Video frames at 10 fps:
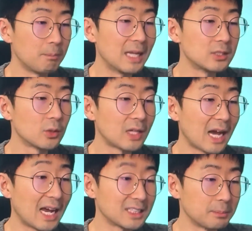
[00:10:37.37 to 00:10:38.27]

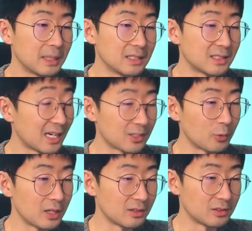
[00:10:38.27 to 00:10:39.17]
benzodiazepines. I had to
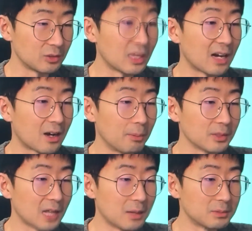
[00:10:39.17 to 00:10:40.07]
redo that a couple
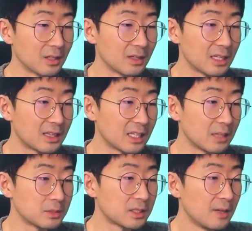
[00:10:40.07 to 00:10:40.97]
times.
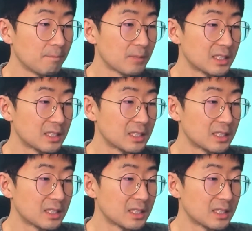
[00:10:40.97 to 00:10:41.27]
Lithiums, oh.